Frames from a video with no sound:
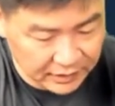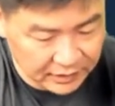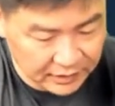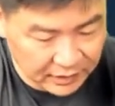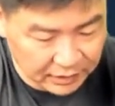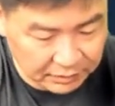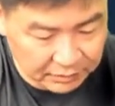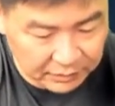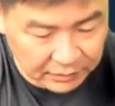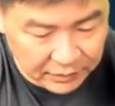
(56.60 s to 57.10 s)

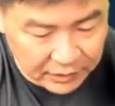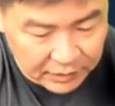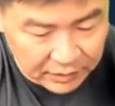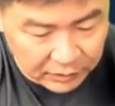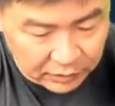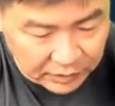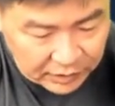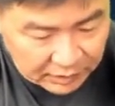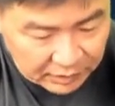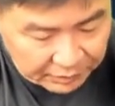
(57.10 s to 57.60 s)
some
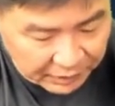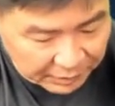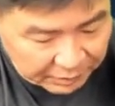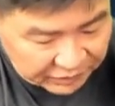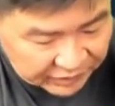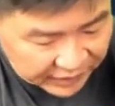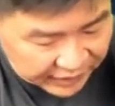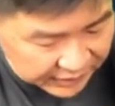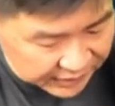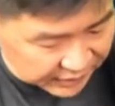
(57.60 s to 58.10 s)
coaster
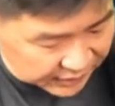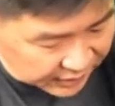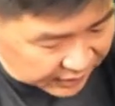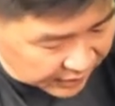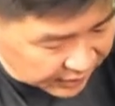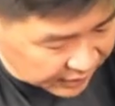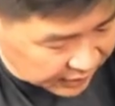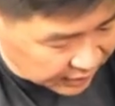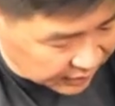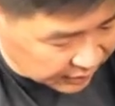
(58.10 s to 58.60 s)
pamphlets.
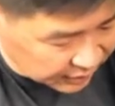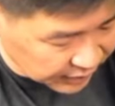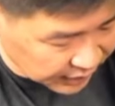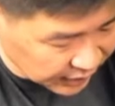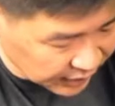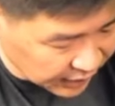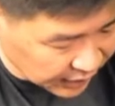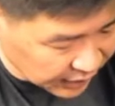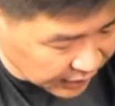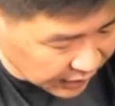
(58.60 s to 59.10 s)

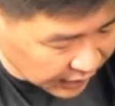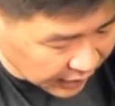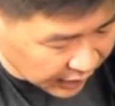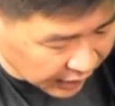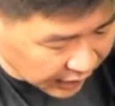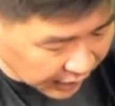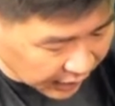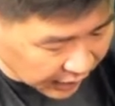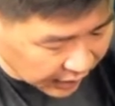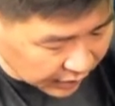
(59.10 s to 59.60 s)
Alright,
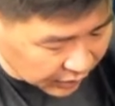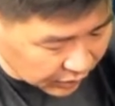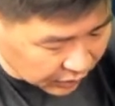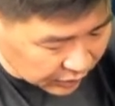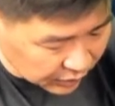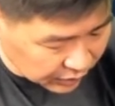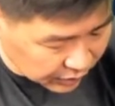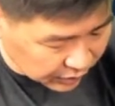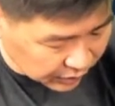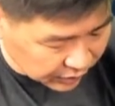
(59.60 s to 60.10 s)
and
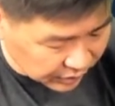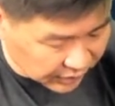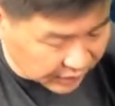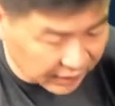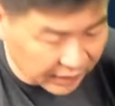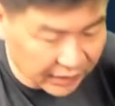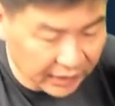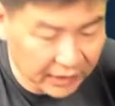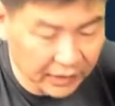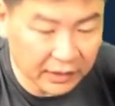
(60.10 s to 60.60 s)
also
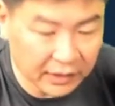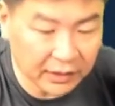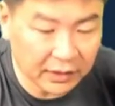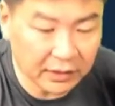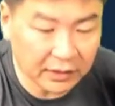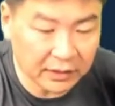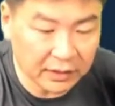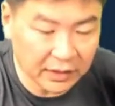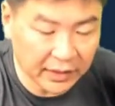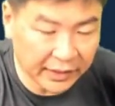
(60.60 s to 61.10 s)
the
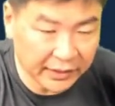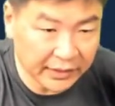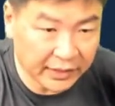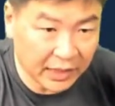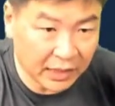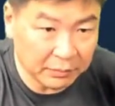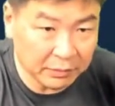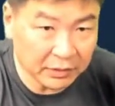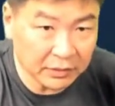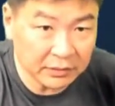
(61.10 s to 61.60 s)
LAN
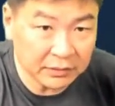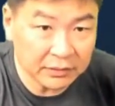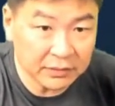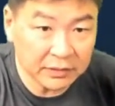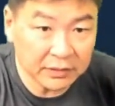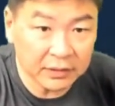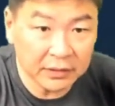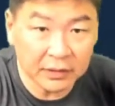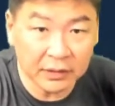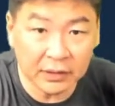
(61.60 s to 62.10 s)
cable.
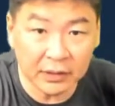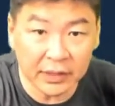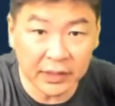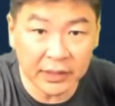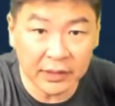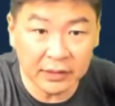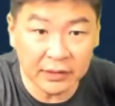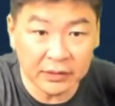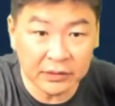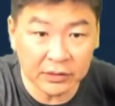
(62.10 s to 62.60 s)

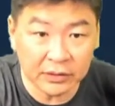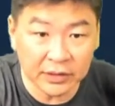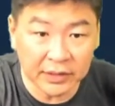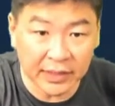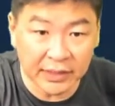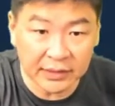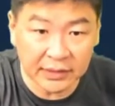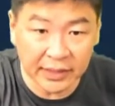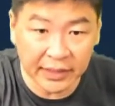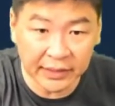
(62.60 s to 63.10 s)
Alright, so it
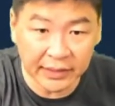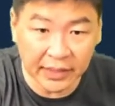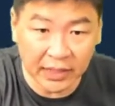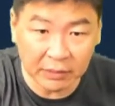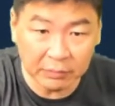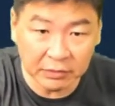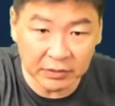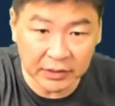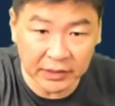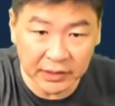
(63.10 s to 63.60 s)
has LAN
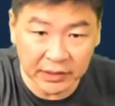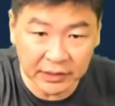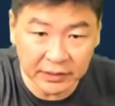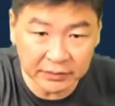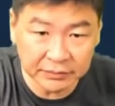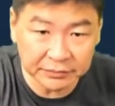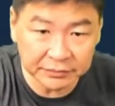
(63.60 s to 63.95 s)
cable here.